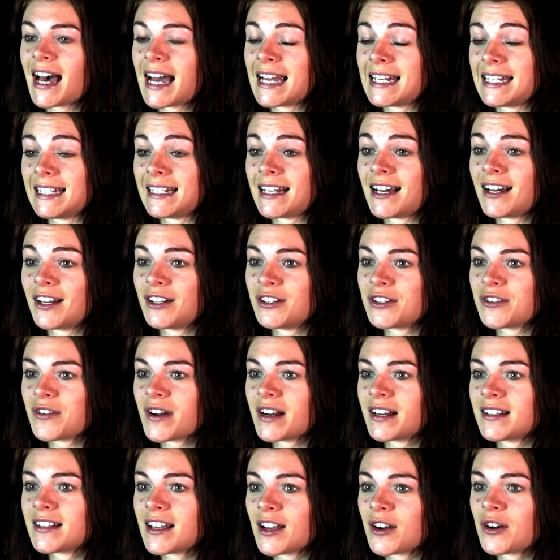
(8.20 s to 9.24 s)
I did an undergrad
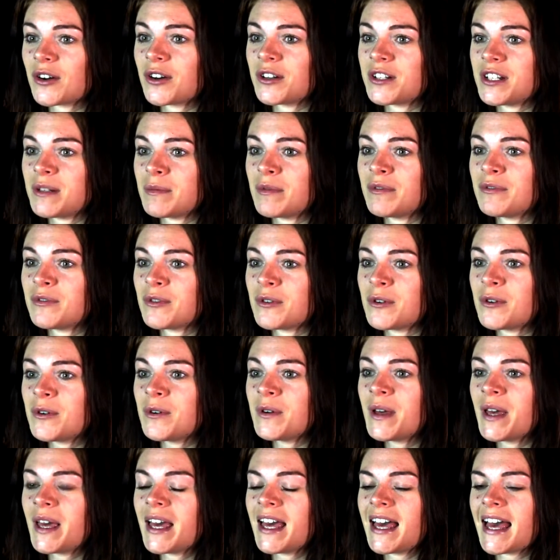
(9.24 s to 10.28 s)
in psychology before,
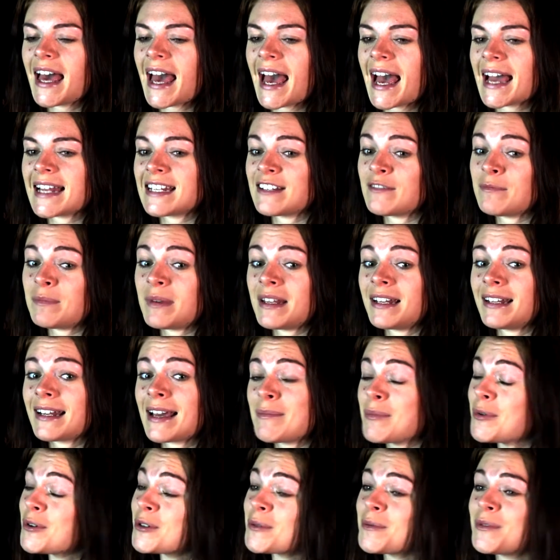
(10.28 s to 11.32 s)
and have been at
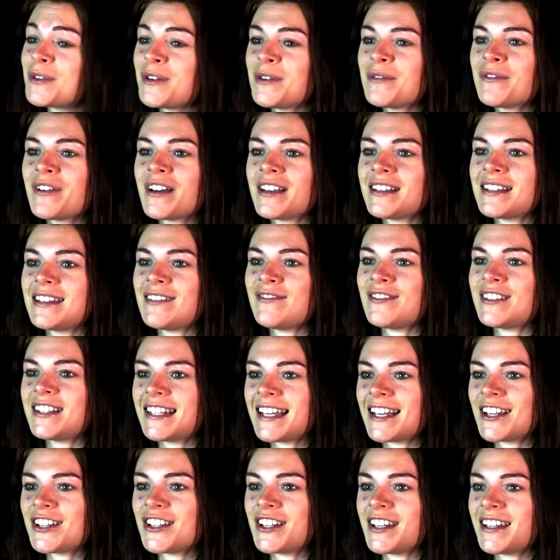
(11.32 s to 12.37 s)
Portsmouth University for
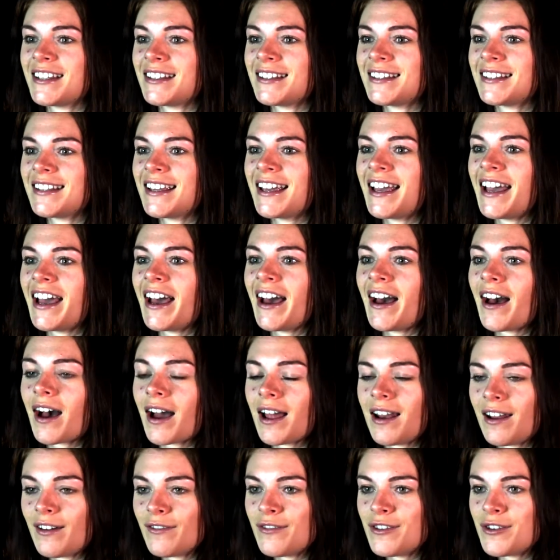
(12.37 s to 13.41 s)
6 years. I
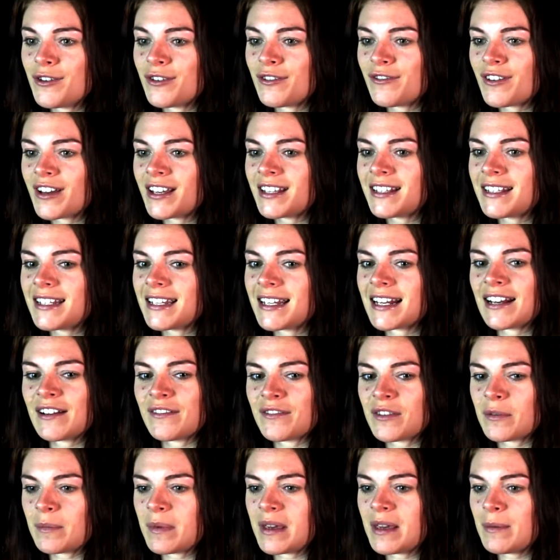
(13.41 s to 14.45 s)
love the university and I love
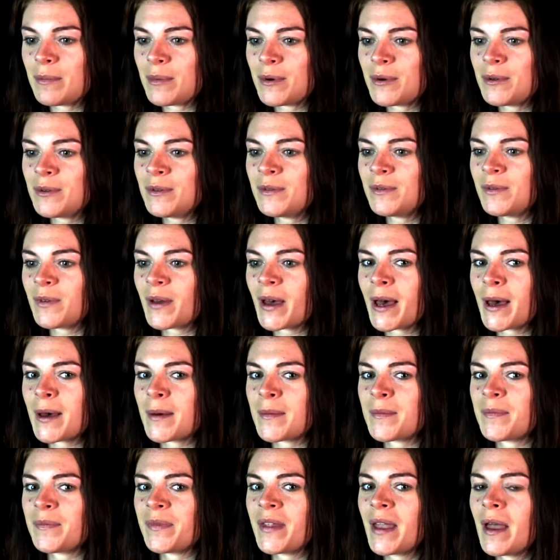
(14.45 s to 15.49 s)
the people,
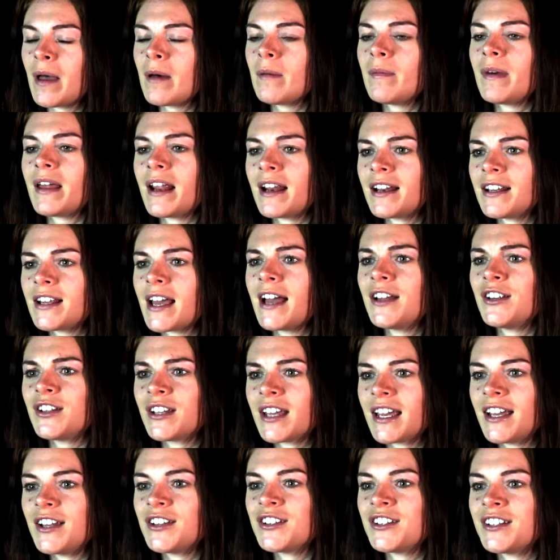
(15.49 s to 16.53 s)
but
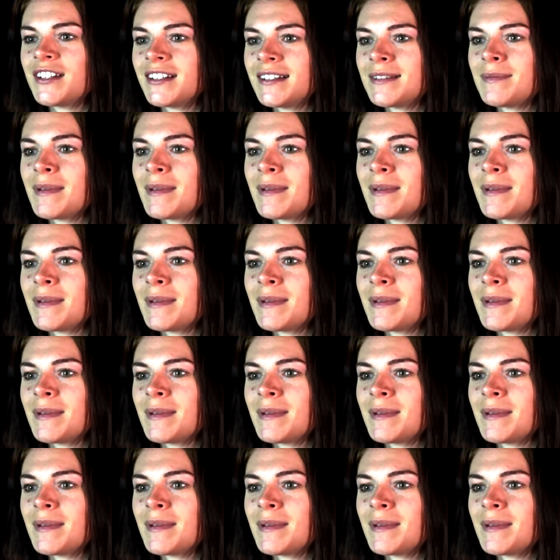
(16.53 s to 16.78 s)
education is